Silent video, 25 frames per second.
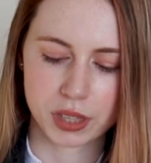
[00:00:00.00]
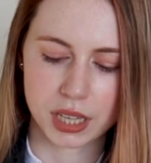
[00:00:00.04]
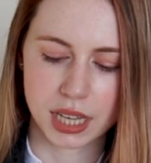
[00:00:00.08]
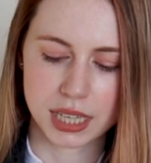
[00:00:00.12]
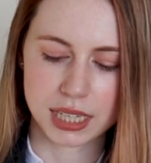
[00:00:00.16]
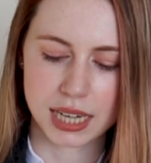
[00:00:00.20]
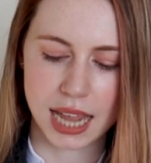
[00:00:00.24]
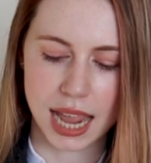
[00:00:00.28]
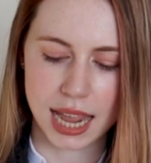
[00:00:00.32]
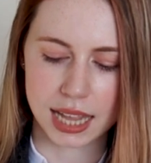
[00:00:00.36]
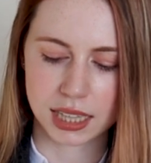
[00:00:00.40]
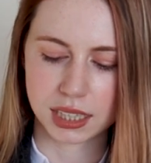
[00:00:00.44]

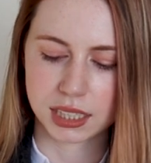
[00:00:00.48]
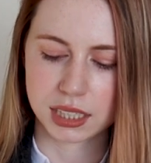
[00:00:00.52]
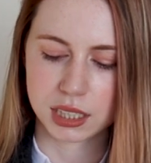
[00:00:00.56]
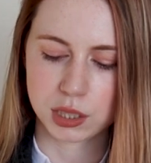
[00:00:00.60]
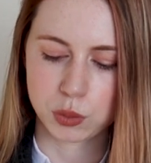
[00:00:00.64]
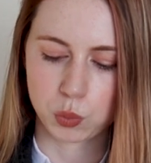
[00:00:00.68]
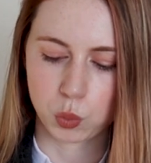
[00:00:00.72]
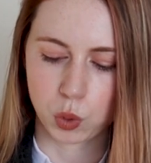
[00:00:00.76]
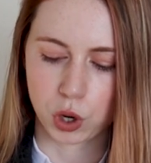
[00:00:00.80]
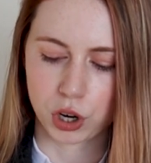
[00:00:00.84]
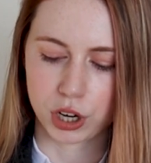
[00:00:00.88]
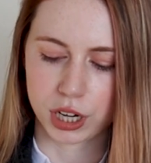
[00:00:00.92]
An
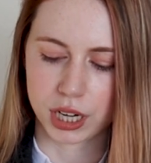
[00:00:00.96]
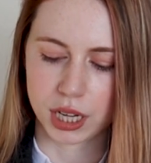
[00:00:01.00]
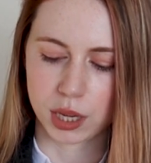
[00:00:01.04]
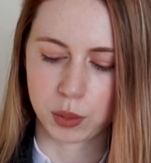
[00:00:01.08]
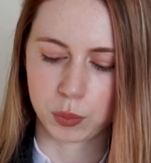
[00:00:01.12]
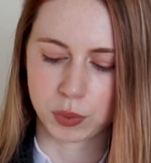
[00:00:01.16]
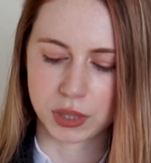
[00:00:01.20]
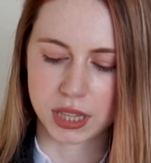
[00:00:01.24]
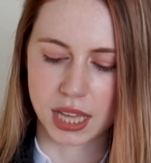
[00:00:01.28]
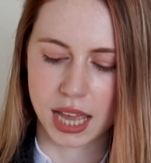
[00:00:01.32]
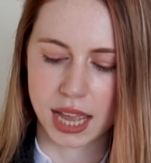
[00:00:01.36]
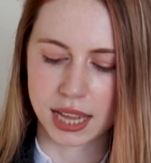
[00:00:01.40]
alien warrior
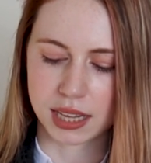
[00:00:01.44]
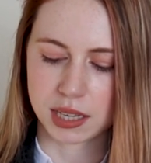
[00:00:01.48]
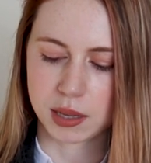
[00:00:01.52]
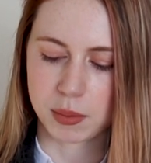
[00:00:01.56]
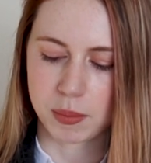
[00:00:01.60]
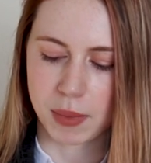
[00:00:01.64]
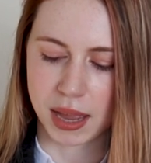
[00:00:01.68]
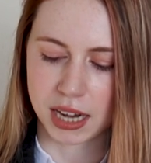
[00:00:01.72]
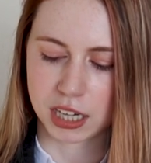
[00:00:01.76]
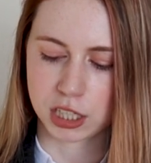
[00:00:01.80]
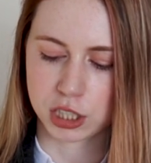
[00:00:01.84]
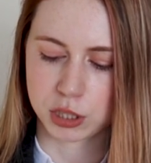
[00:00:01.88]
with anger
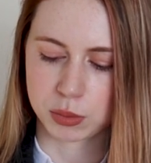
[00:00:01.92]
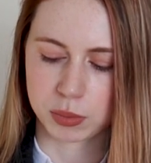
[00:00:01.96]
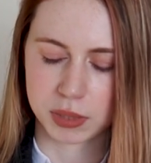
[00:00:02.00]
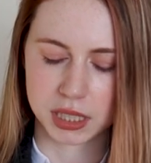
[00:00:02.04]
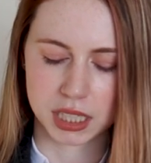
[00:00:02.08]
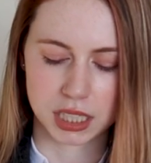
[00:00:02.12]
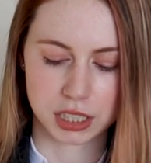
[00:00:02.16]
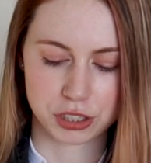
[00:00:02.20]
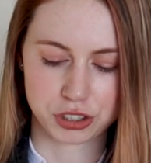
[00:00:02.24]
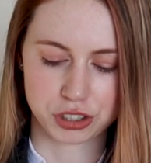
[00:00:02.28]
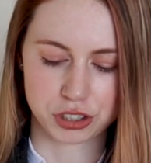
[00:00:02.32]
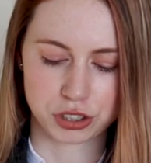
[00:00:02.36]

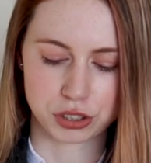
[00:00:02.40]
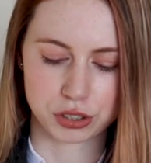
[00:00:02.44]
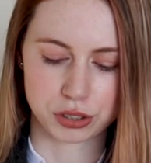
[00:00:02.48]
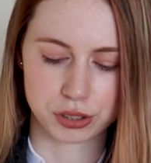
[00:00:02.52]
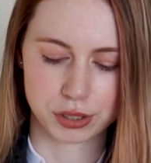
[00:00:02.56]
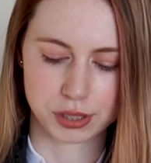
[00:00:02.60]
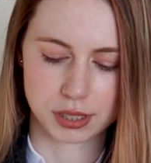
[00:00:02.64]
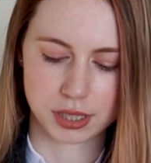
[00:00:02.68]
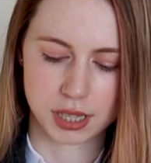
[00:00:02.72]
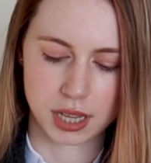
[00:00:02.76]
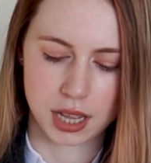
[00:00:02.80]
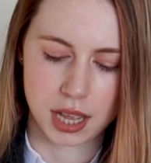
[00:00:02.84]
management
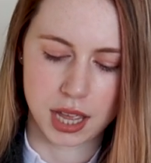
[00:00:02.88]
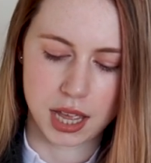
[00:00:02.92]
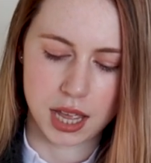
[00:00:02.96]
issues.